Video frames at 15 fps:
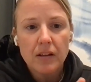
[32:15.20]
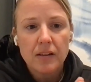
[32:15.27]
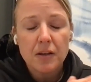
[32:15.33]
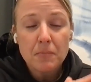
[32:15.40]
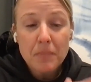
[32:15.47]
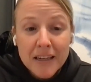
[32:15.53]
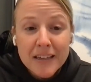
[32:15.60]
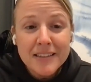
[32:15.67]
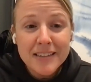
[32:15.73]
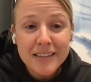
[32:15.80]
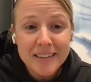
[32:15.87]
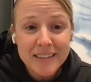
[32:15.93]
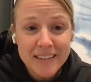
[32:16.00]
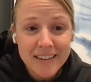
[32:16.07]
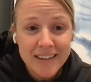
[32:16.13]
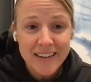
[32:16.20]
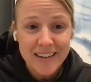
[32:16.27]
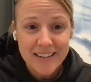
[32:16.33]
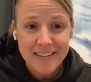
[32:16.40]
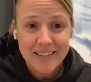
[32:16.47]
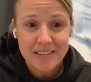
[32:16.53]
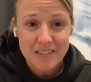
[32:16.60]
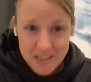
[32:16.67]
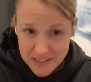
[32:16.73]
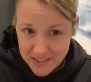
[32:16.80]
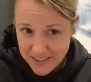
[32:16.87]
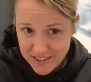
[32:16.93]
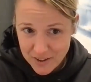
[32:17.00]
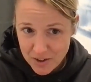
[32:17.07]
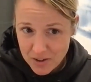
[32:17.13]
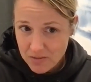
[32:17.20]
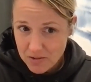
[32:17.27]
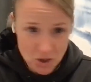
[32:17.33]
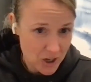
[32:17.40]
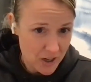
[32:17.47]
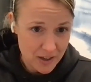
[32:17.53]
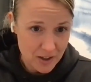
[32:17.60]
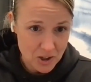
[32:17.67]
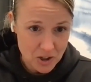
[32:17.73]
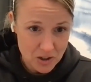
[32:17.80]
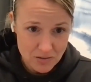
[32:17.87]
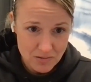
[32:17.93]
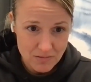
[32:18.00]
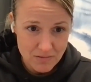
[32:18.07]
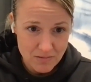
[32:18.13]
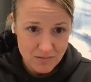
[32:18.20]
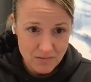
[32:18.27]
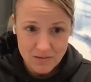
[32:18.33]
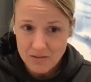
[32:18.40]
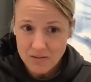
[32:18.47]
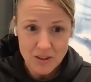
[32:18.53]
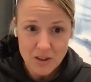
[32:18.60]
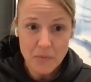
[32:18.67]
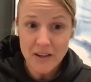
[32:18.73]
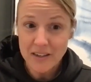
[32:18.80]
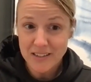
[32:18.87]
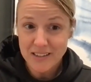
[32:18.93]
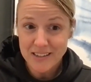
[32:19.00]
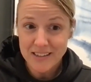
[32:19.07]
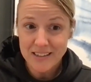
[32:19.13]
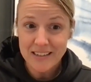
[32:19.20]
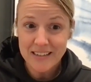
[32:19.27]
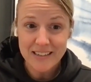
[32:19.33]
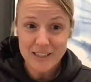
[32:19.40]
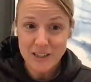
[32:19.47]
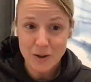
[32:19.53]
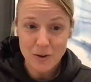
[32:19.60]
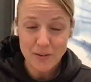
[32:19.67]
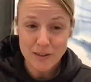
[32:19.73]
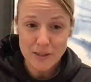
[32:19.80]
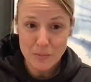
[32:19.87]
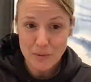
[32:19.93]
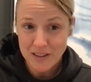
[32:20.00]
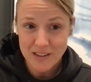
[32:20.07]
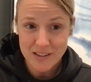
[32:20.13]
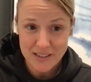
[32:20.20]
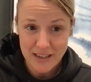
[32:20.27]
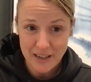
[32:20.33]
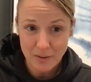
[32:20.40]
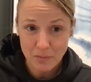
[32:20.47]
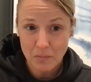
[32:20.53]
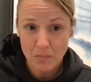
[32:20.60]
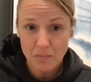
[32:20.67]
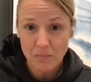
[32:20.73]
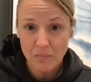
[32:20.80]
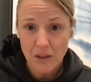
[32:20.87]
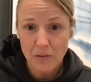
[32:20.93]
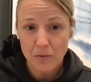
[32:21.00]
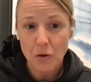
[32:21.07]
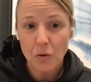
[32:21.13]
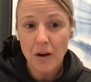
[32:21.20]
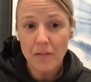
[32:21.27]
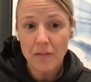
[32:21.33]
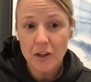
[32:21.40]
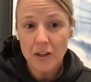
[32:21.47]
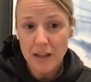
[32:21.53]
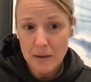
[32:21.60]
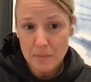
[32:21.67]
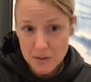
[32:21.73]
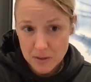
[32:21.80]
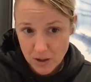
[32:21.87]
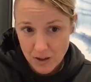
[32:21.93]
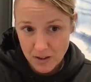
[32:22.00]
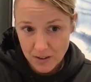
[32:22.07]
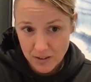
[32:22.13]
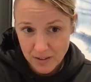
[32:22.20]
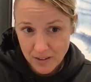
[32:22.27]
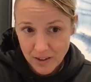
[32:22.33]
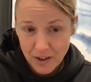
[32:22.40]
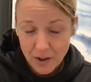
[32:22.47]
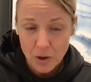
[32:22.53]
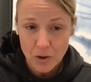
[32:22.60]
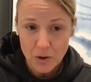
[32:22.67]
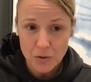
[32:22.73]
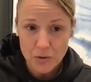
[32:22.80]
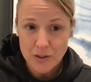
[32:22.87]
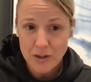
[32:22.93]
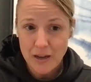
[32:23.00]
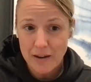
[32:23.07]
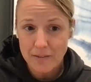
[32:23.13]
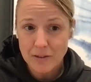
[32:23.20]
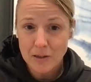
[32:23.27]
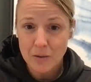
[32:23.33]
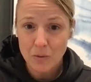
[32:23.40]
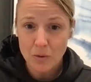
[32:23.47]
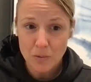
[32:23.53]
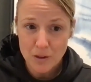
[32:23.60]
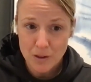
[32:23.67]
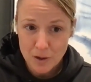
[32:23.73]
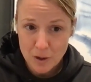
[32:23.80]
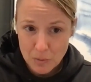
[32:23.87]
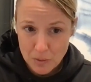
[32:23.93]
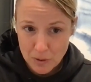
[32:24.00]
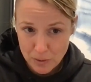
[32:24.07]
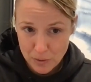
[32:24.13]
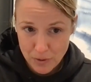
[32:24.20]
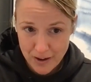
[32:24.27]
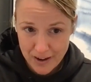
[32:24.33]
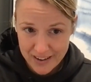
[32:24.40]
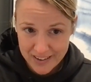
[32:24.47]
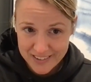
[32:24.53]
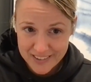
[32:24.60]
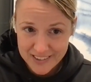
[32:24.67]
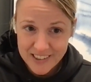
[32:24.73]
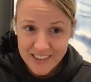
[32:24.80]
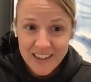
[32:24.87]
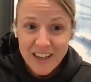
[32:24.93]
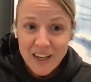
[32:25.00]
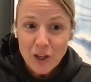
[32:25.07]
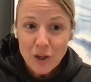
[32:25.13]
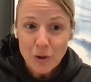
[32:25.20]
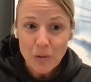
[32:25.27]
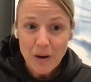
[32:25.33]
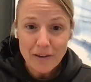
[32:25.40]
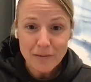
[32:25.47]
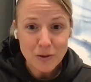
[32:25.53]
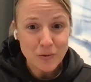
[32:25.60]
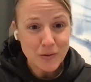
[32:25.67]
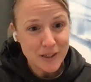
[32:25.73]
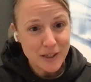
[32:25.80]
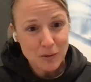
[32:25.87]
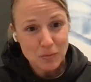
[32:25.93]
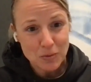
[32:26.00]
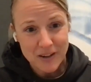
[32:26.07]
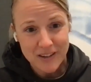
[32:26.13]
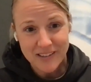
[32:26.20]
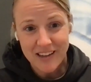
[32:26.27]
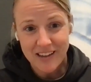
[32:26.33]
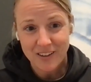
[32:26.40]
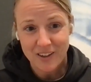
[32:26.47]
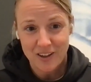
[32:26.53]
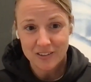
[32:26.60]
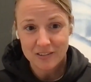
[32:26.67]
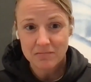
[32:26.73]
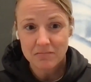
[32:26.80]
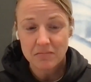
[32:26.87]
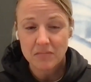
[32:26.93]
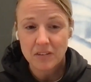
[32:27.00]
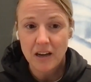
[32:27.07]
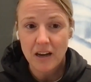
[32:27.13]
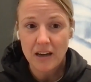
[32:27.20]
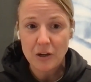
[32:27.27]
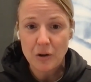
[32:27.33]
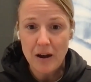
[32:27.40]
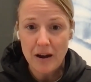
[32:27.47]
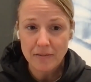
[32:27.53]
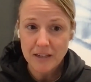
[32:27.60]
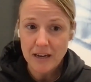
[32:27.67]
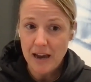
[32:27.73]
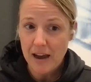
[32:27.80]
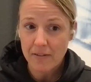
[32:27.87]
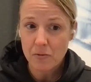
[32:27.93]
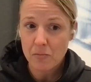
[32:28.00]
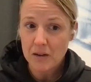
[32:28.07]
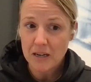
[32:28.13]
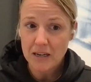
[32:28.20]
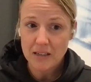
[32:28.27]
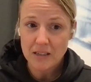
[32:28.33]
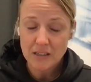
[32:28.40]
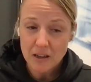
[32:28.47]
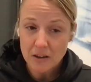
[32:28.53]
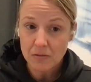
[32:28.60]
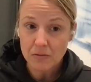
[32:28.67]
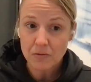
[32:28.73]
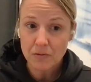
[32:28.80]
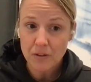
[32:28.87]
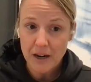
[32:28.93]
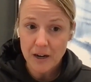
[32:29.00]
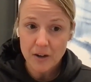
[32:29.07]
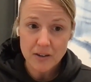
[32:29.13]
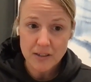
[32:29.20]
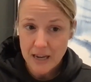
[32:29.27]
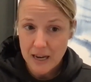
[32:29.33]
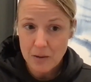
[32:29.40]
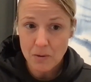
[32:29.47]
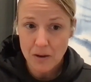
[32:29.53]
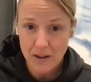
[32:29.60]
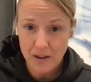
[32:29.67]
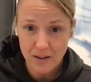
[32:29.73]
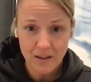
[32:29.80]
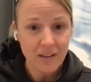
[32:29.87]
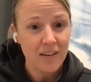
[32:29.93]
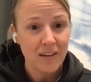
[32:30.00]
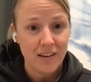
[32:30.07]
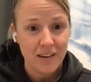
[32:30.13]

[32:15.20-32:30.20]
the medicine doesn't change. The medicine is going to be the same. If you have a collapsed lung or you have someone with a pneumothorax, you have to decompress that lung and you have to have a means of air escaping